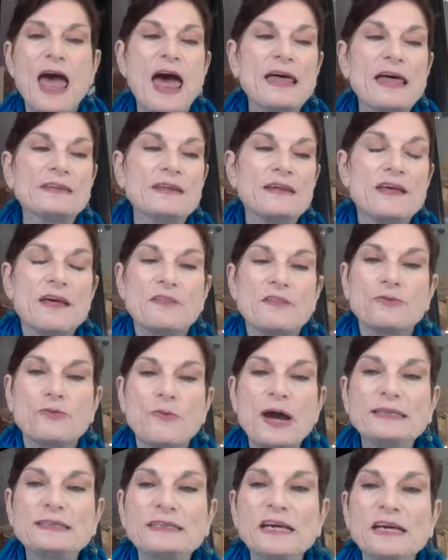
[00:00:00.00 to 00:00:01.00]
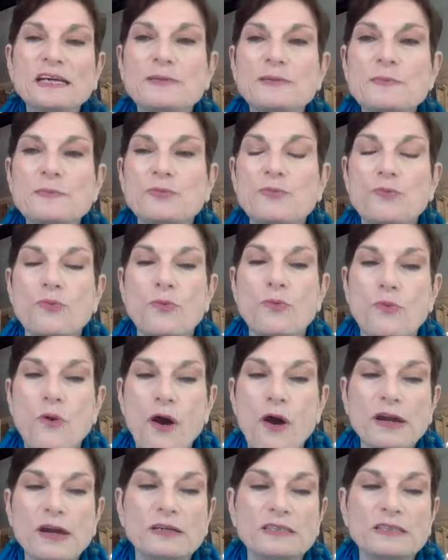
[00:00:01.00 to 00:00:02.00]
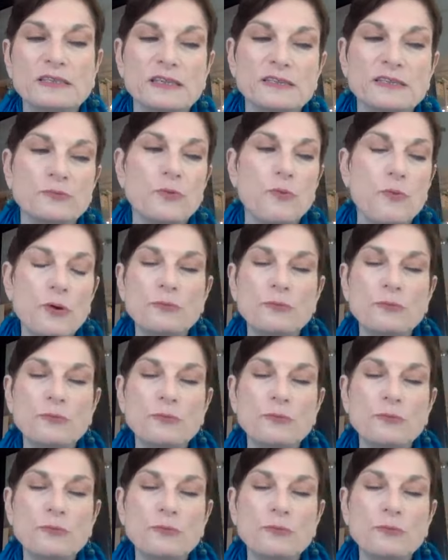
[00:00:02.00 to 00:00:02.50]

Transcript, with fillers: and the white salespeople were worried because they said well